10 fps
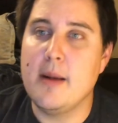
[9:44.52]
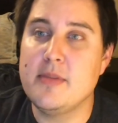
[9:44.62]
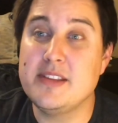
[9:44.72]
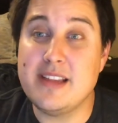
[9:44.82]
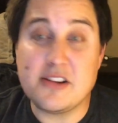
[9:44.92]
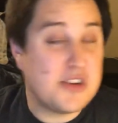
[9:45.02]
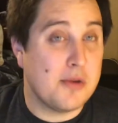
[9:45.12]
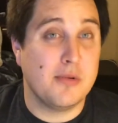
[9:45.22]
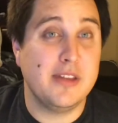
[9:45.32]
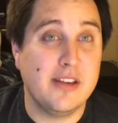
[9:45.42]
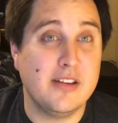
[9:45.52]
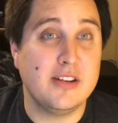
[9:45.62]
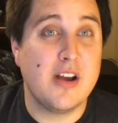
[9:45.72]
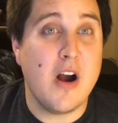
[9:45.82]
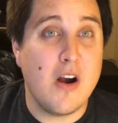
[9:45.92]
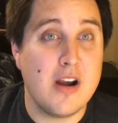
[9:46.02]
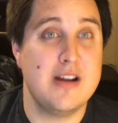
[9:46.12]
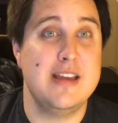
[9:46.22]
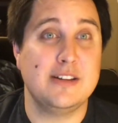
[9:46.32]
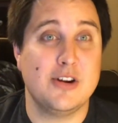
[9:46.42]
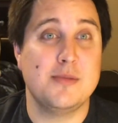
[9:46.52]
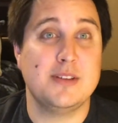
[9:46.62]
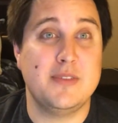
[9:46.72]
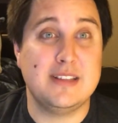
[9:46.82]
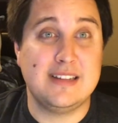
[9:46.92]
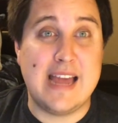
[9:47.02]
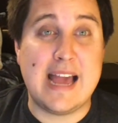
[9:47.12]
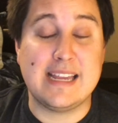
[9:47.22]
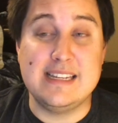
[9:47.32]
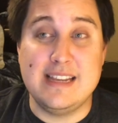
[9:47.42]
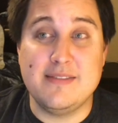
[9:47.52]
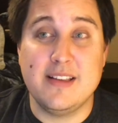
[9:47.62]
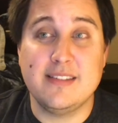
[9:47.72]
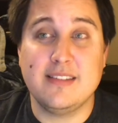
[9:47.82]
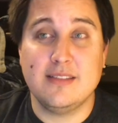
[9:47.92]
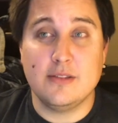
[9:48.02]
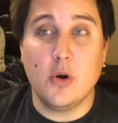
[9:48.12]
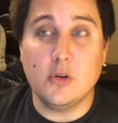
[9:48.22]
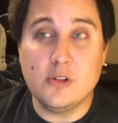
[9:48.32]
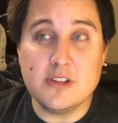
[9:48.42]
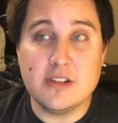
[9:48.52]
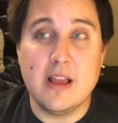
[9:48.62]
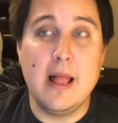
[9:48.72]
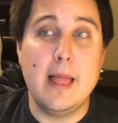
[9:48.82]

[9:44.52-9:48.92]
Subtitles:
This is actually a really good card in terms of its attack and defense totals,